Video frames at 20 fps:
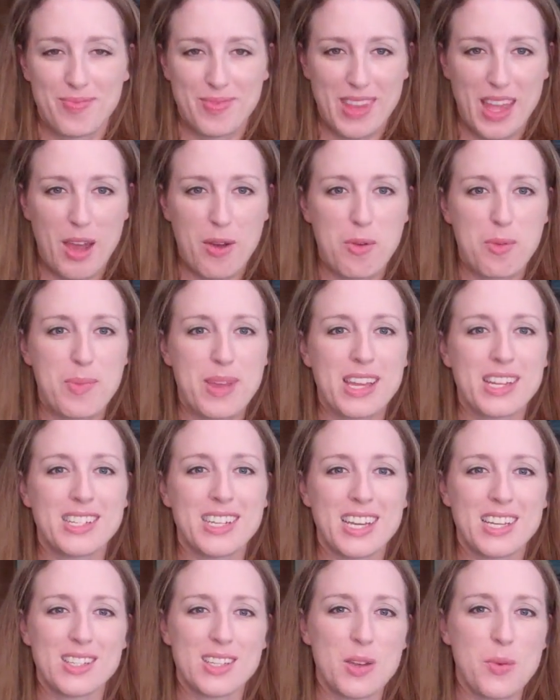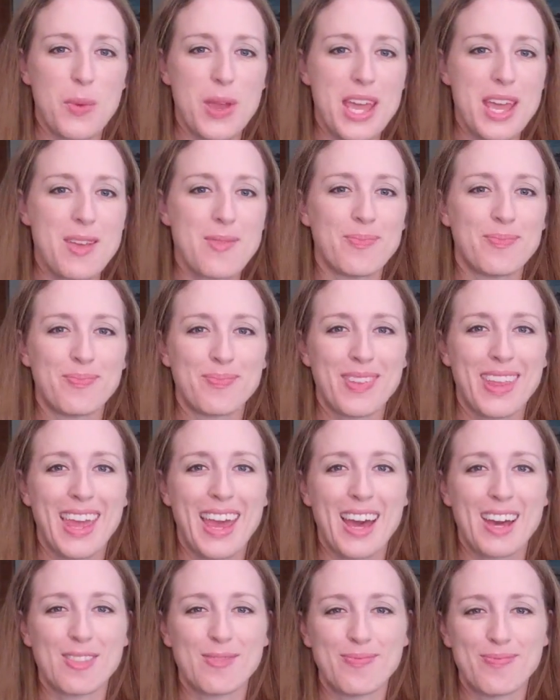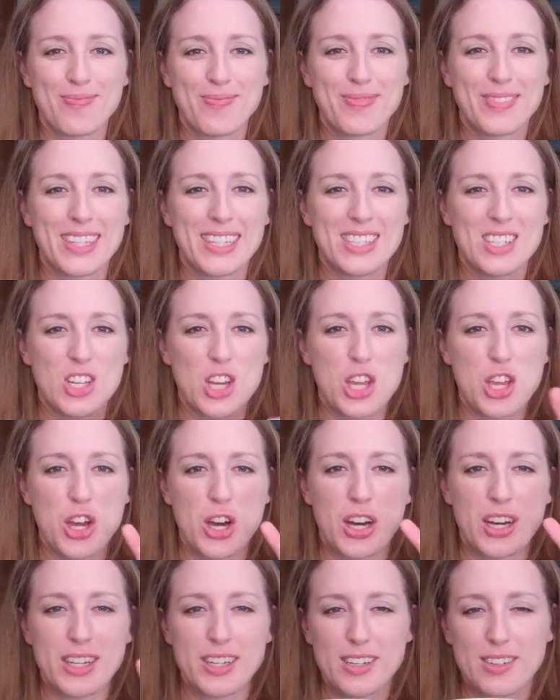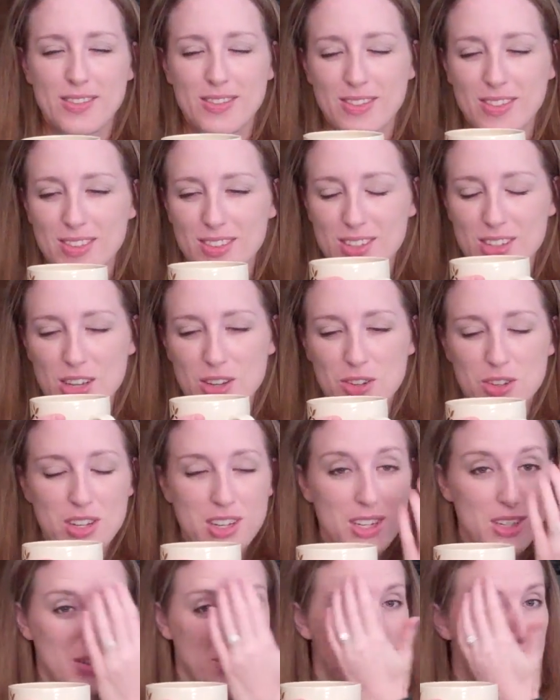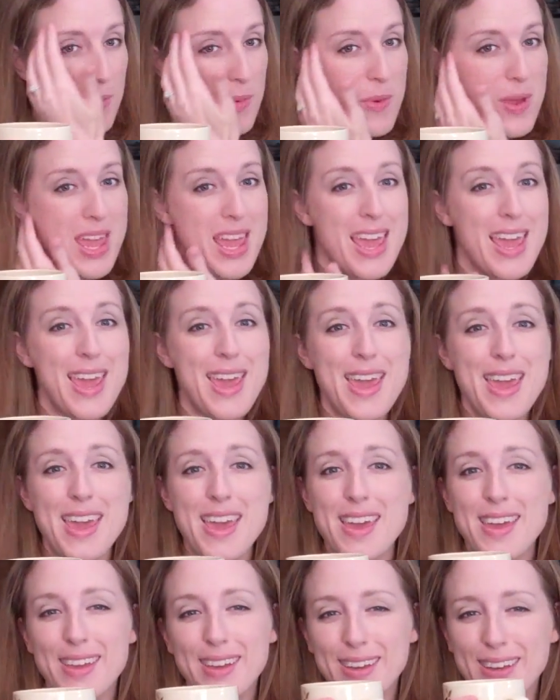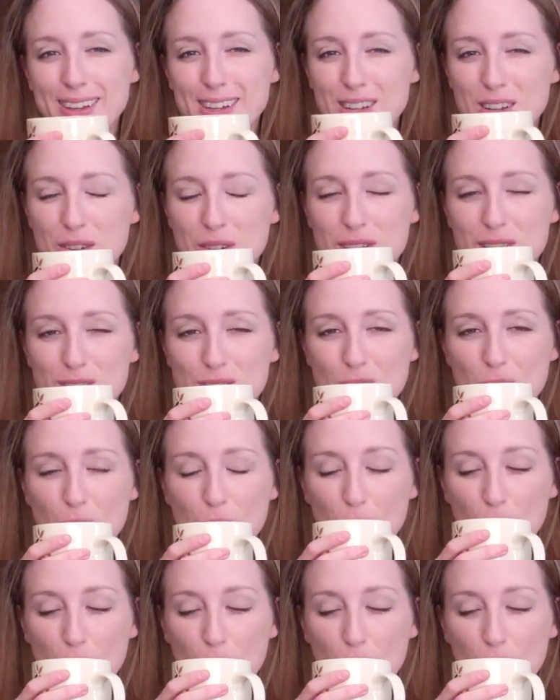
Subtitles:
that would be a Daisy wee. Yeah, she yawned. So she does a wee noise.